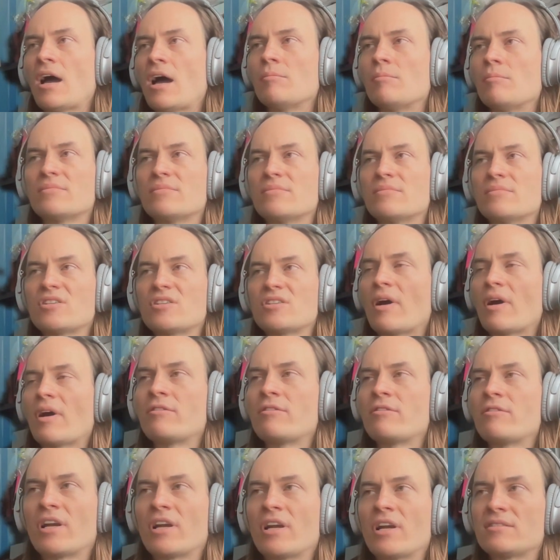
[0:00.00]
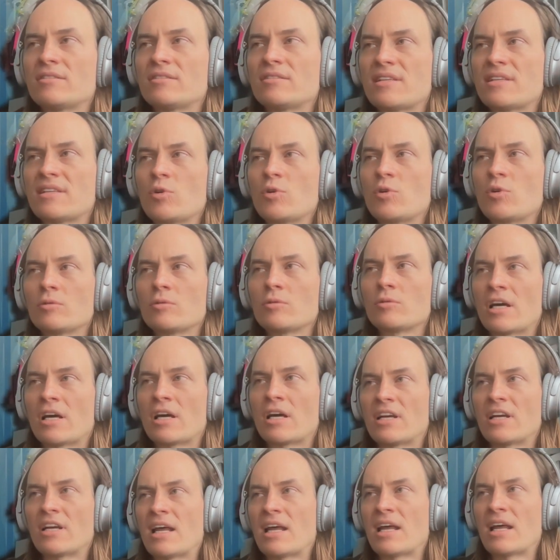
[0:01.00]
So everyone has the same cooldown
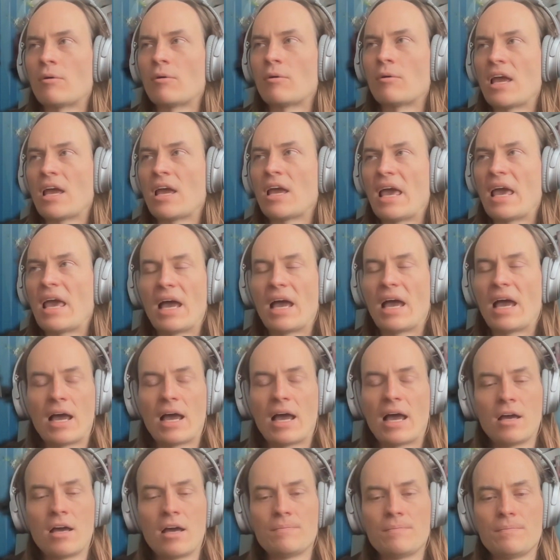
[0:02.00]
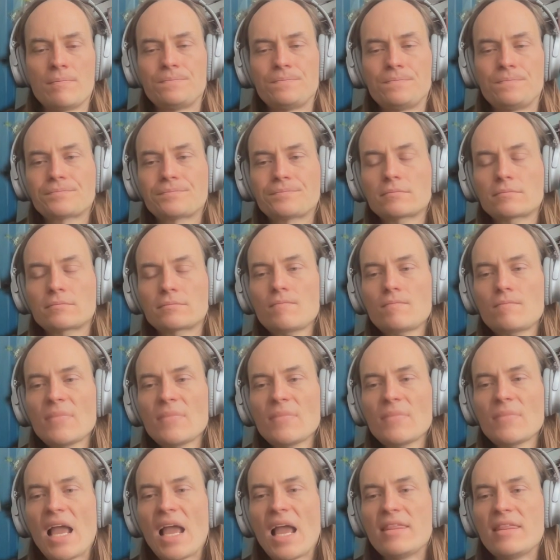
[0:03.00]
right now.
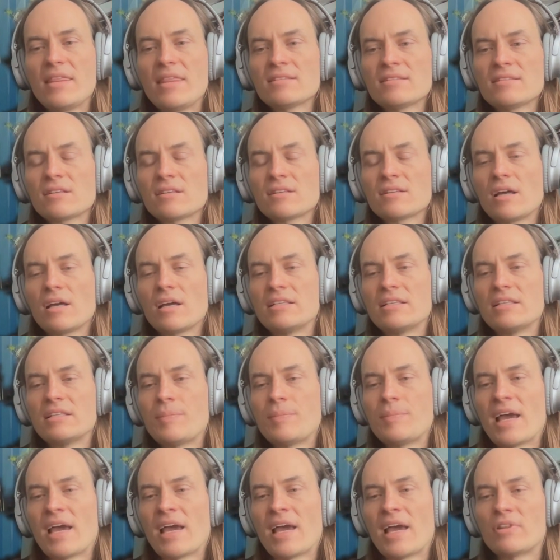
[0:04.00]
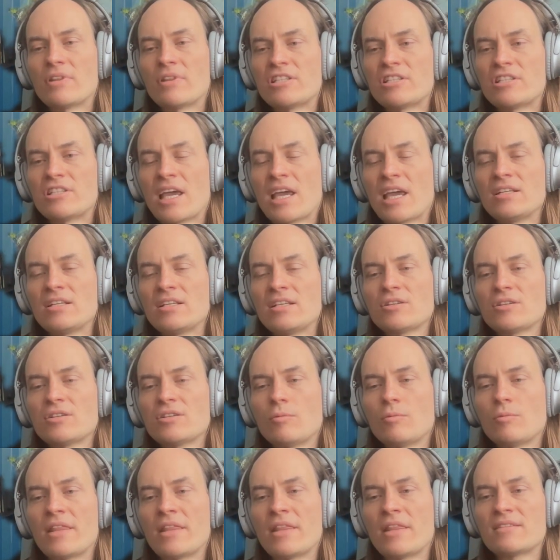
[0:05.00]
And this is paired with a change
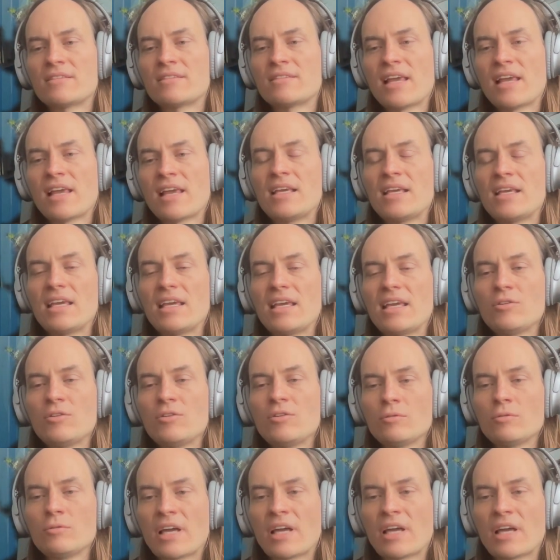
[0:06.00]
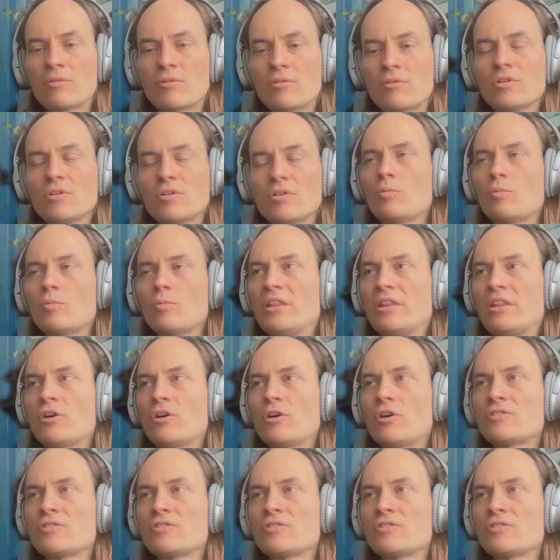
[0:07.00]
where the stake in cooldown will not